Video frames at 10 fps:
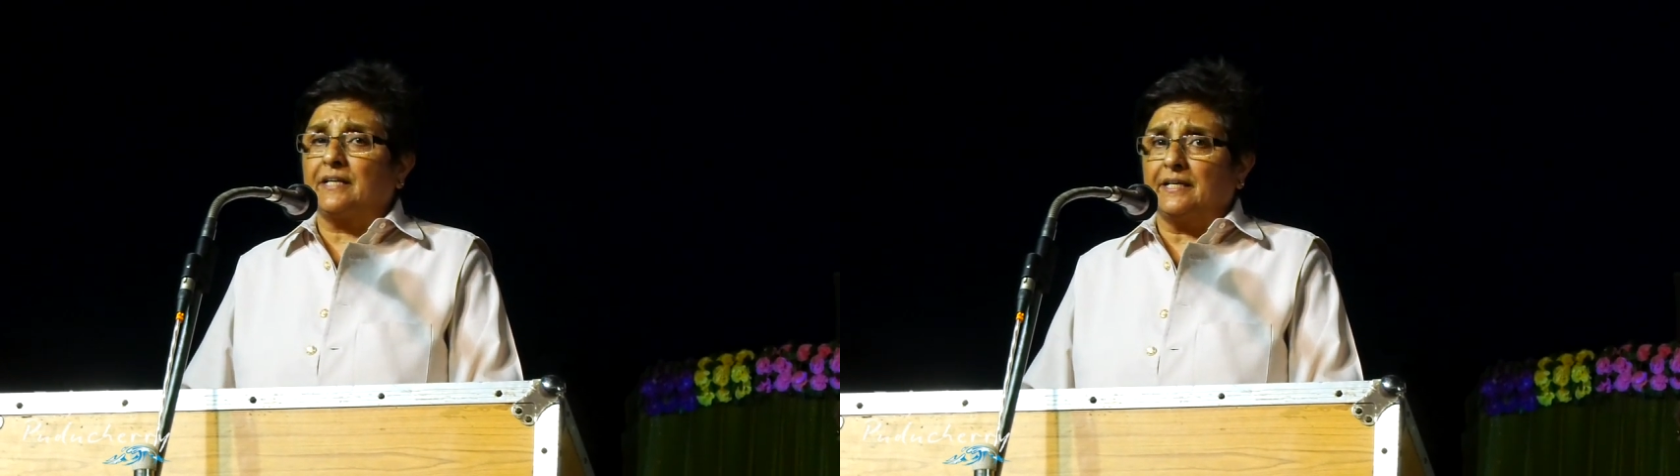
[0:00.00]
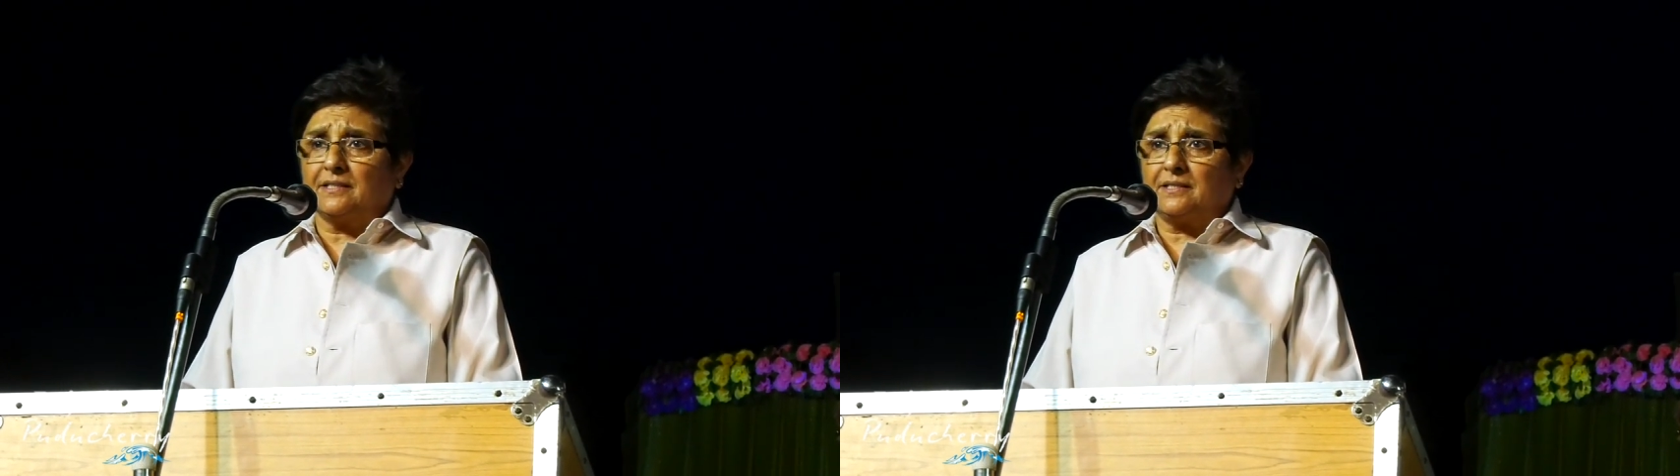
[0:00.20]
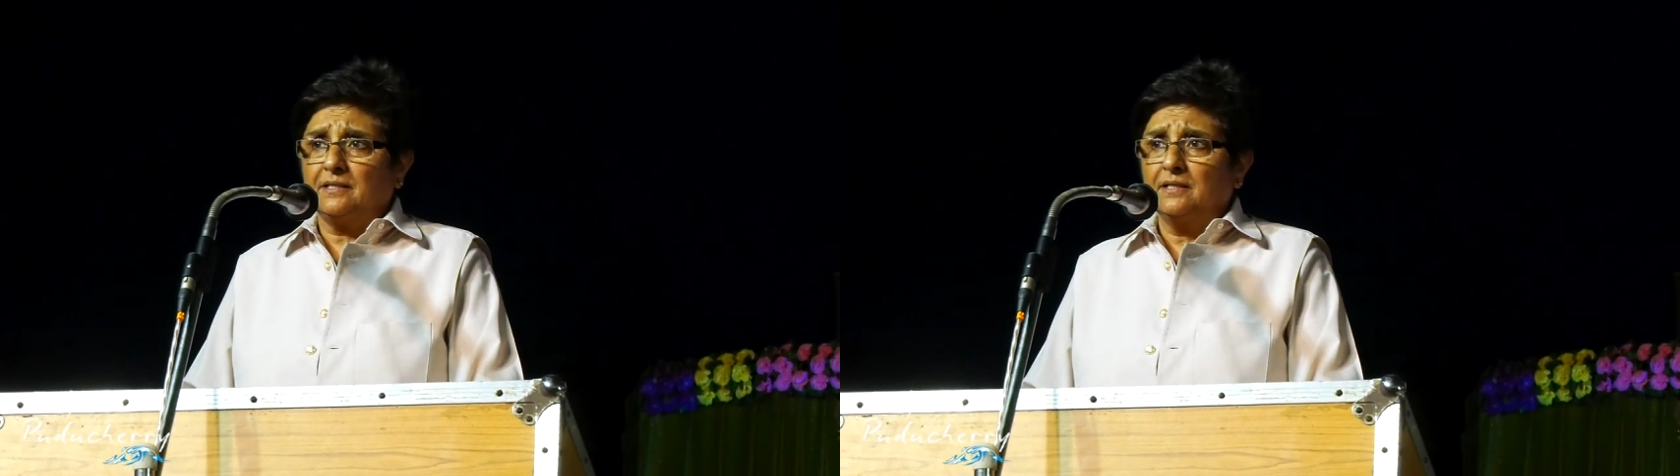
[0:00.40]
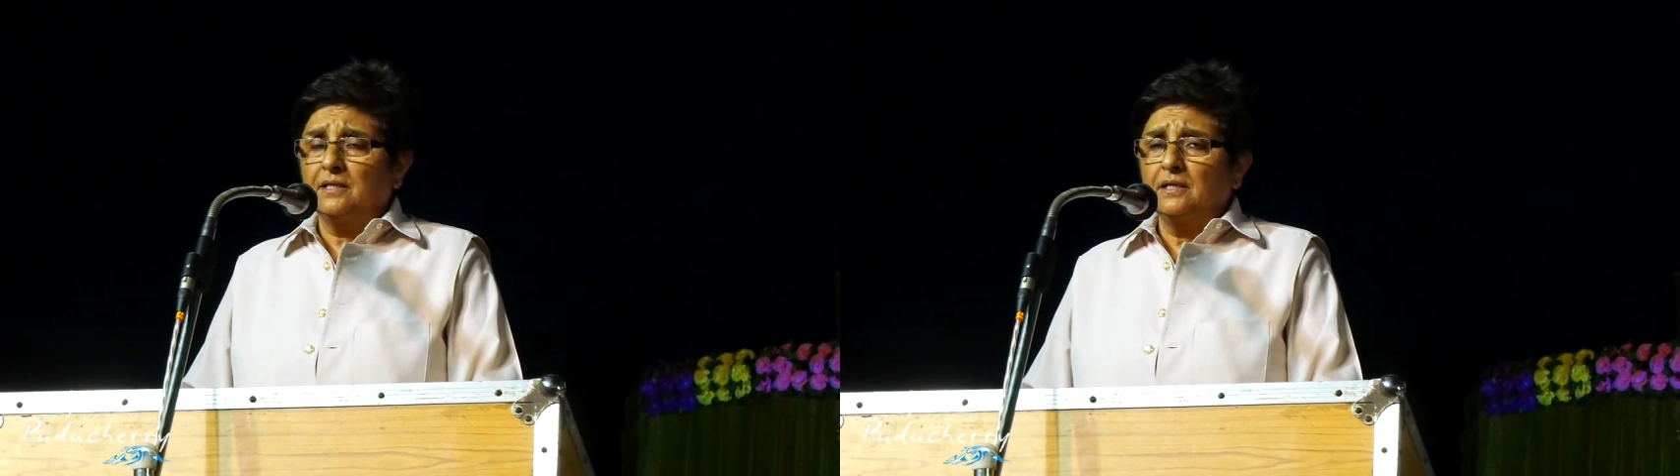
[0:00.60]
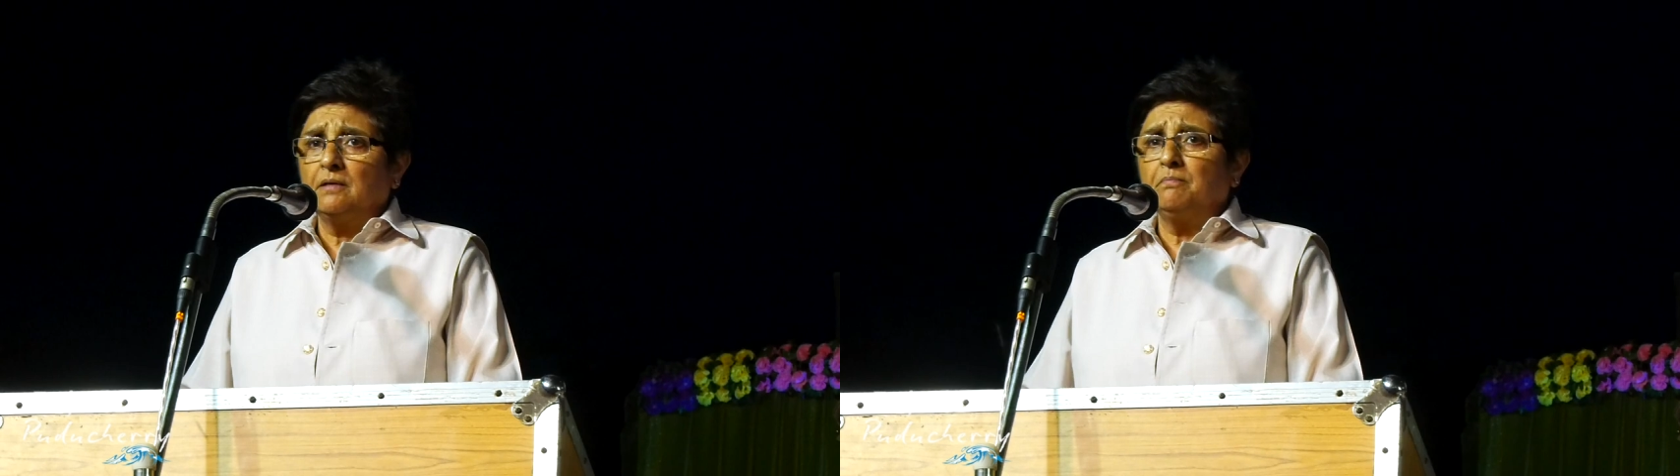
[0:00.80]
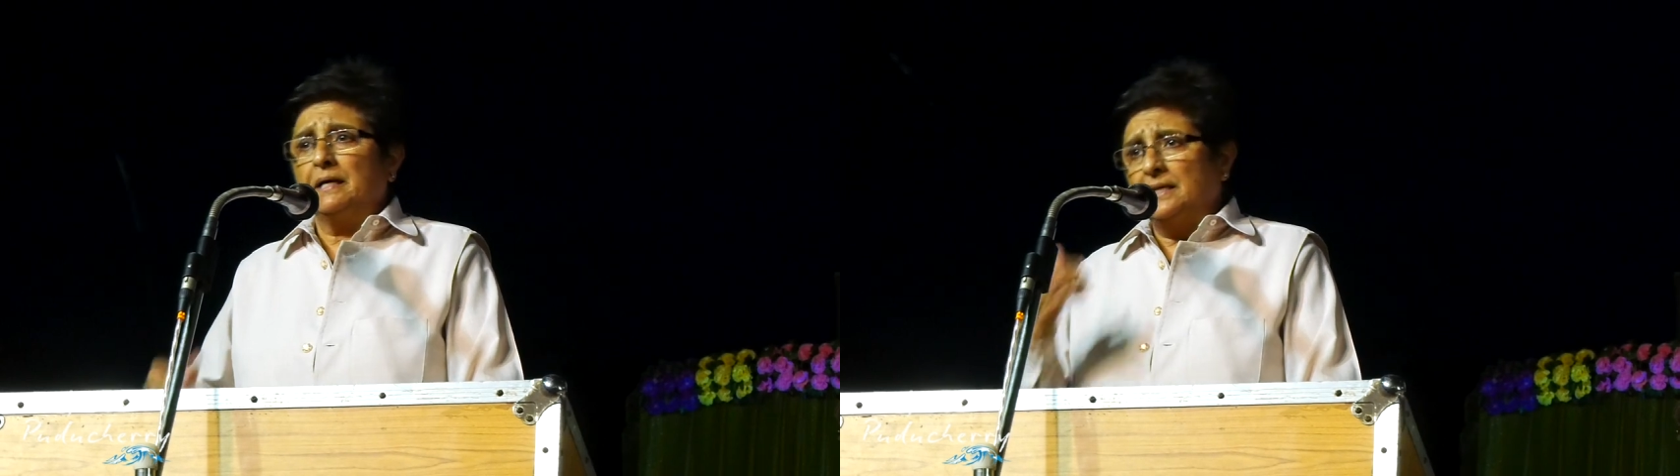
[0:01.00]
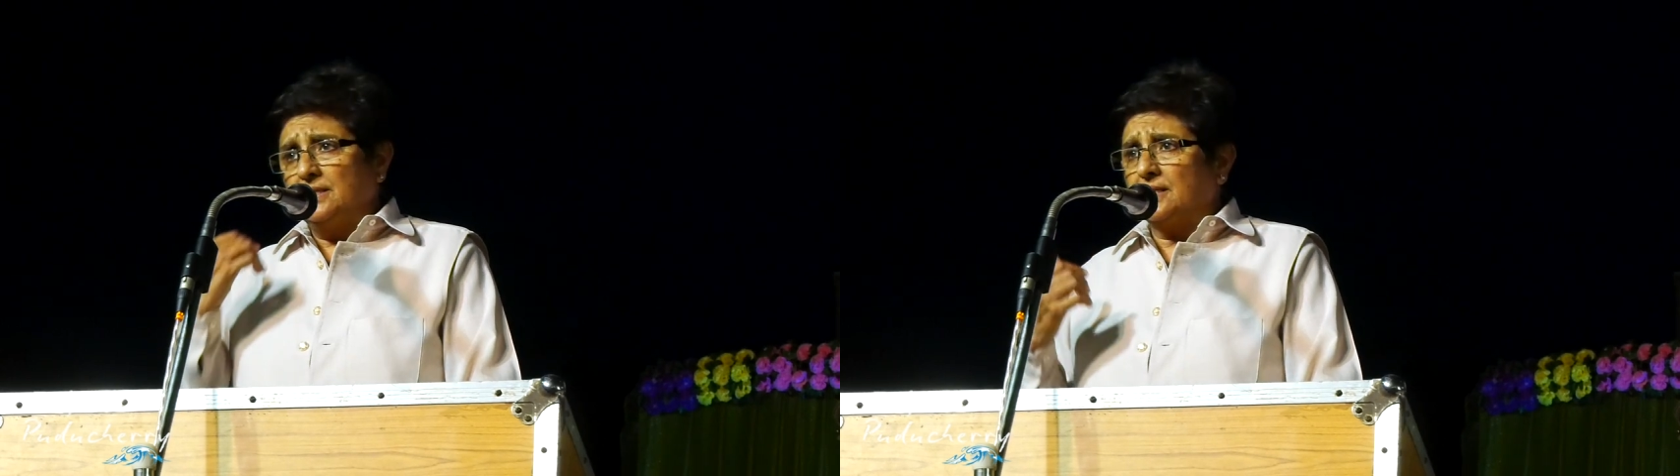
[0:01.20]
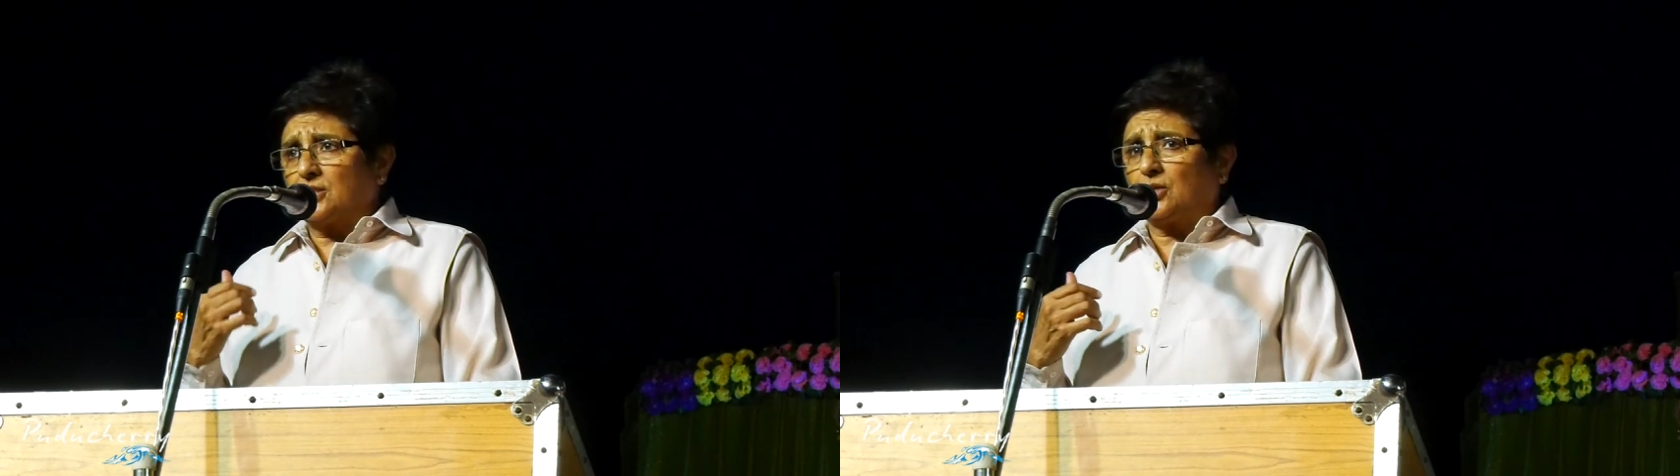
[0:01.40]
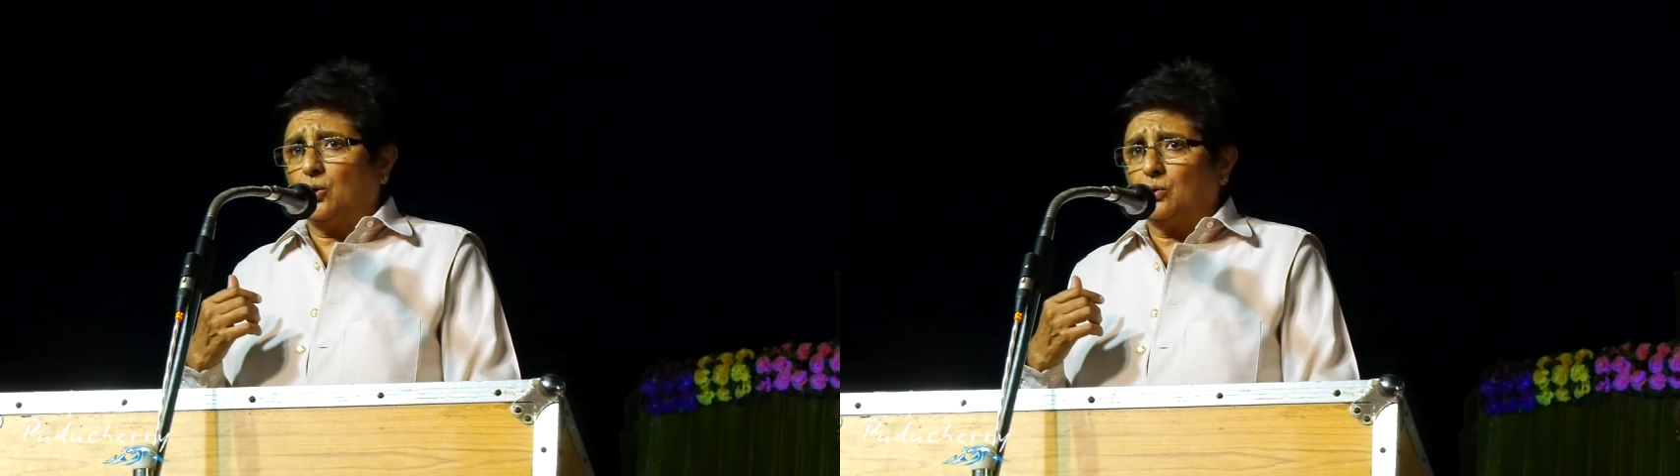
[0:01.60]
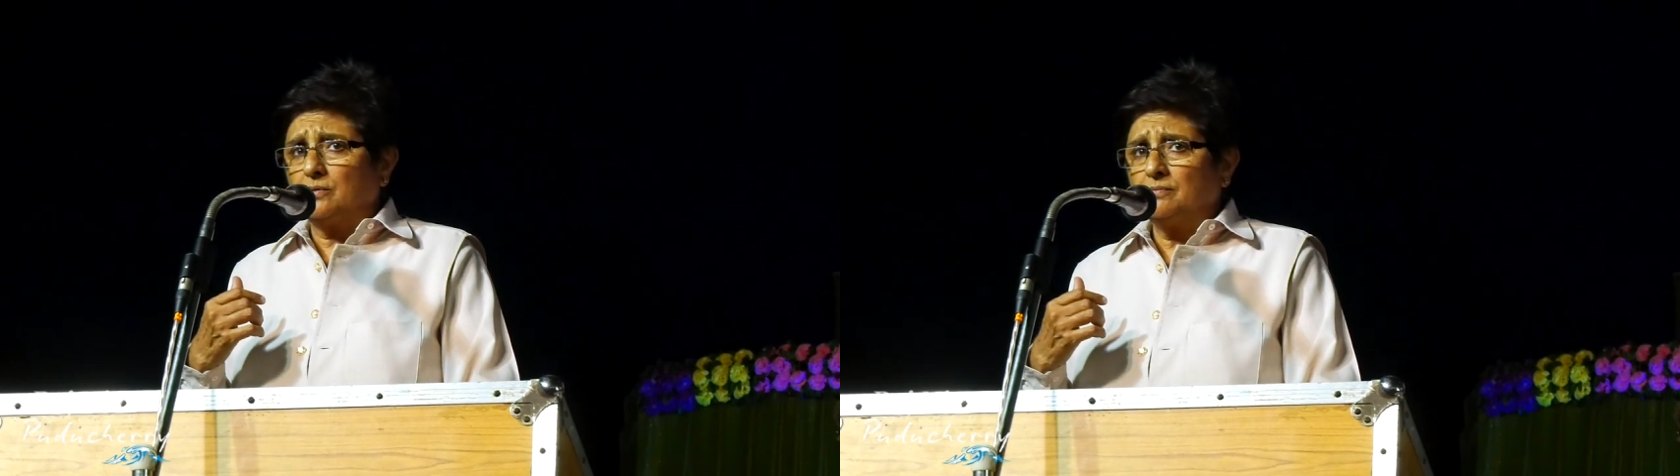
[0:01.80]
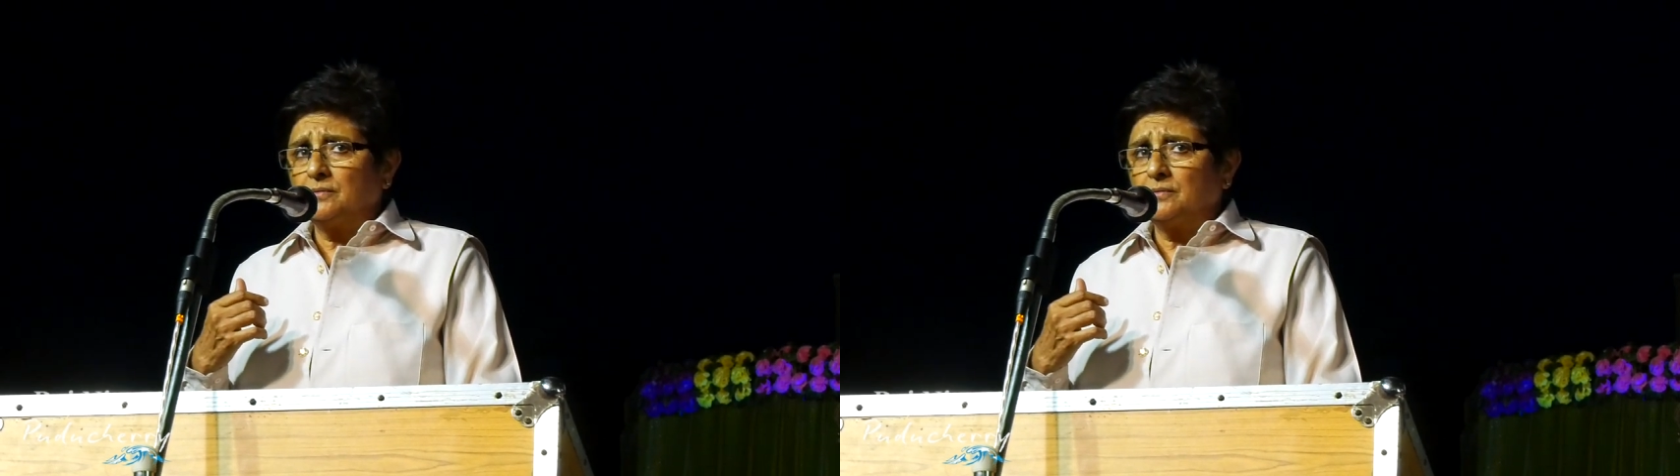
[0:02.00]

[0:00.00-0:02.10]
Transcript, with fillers: days, many years ago,